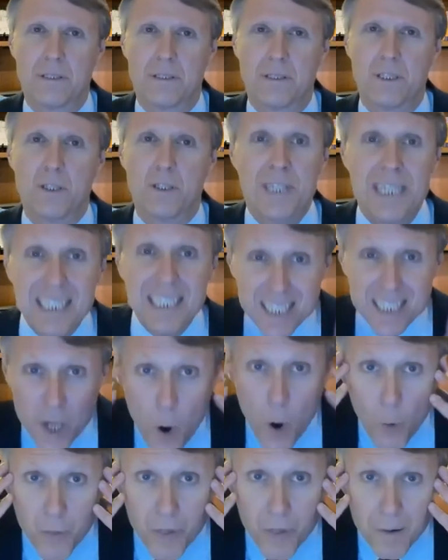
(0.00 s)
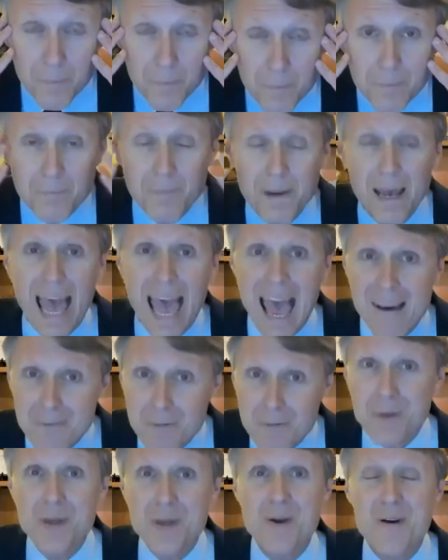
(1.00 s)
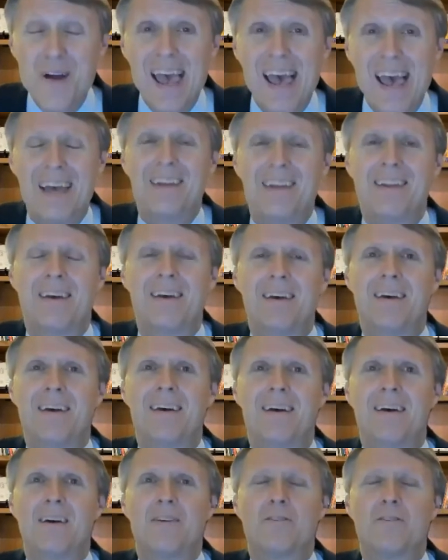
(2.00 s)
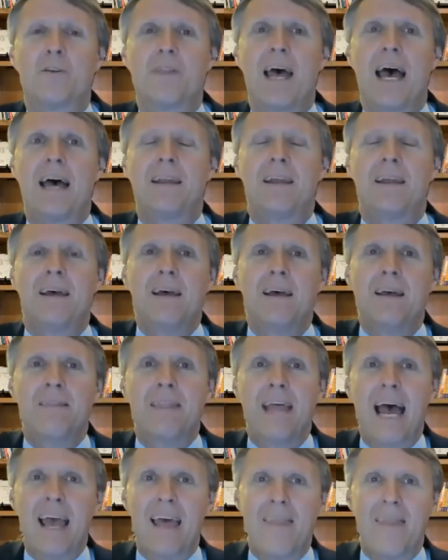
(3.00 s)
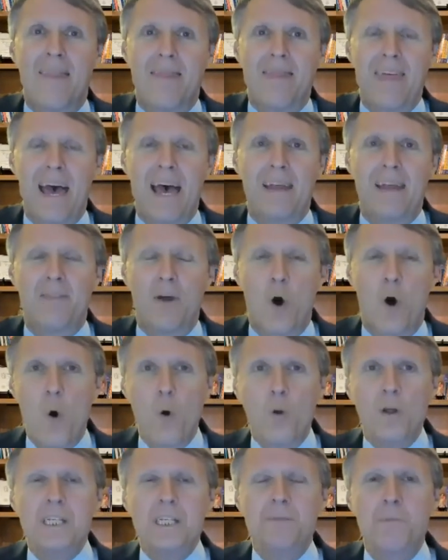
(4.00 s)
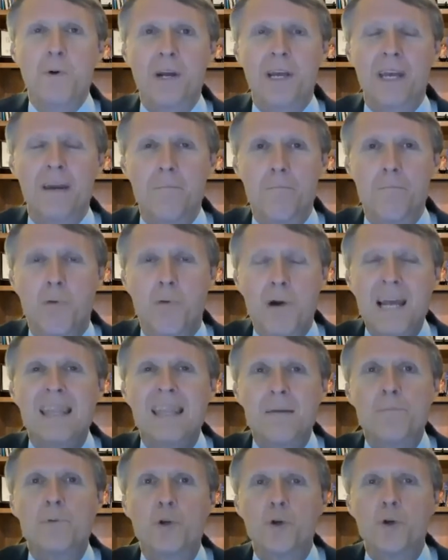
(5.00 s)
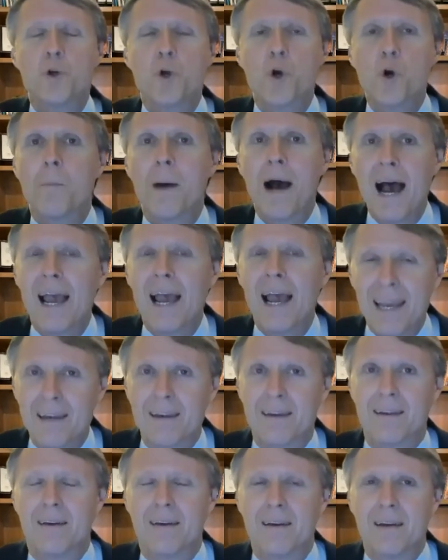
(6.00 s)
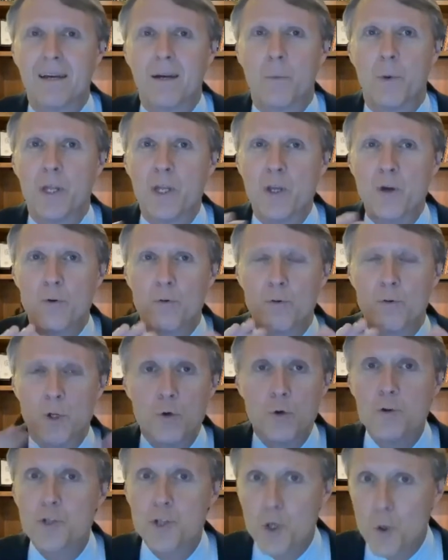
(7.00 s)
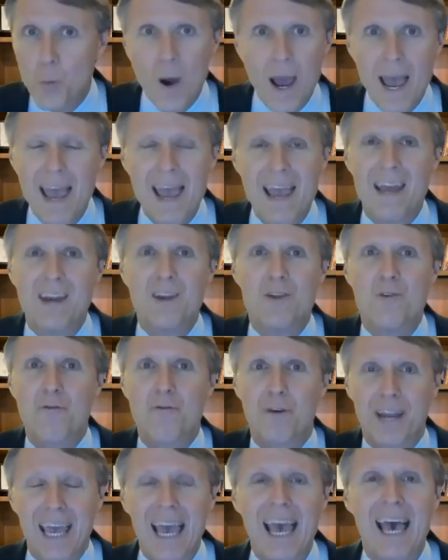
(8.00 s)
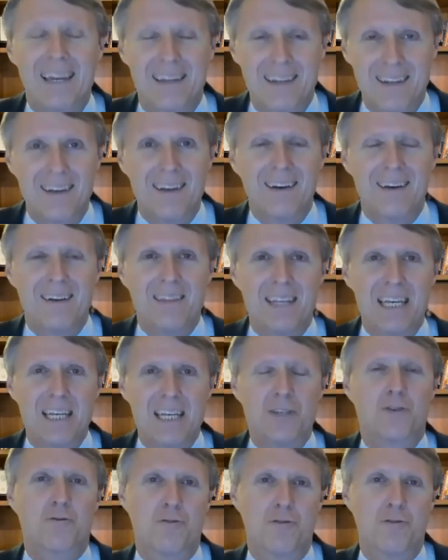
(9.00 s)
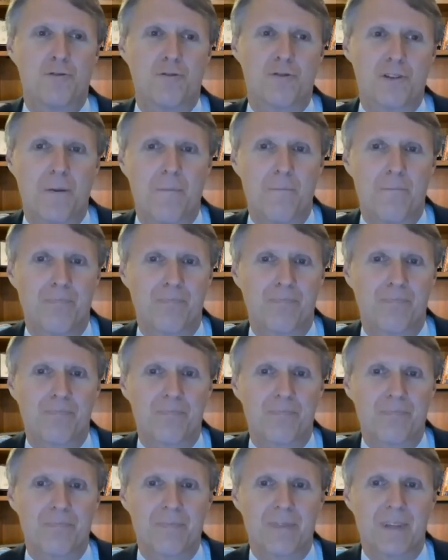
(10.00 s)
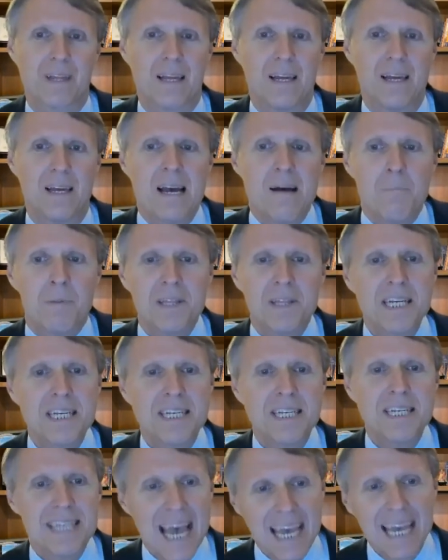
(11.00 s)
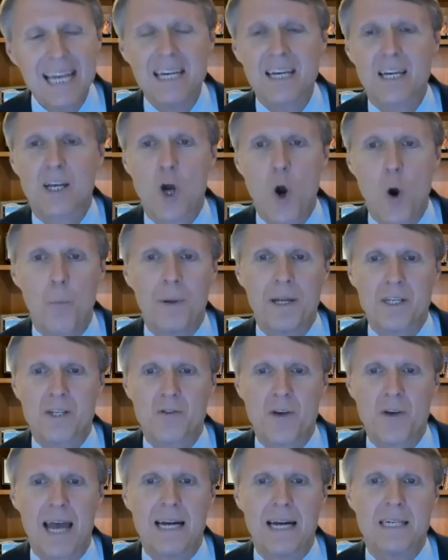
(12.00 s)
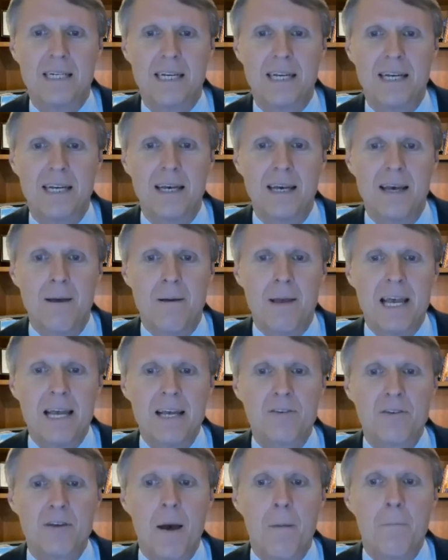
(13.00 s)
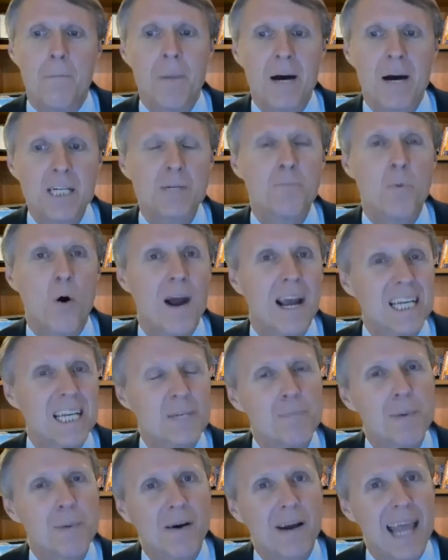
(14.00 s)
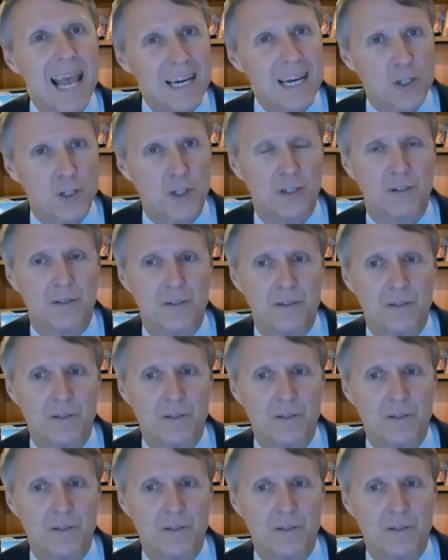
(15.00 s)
You need to know them, have them in your head so that, that, that the Holy Spirit can bring them to your mind when you lose your way and you forget these truths. But this second coping strategy is much more experiential.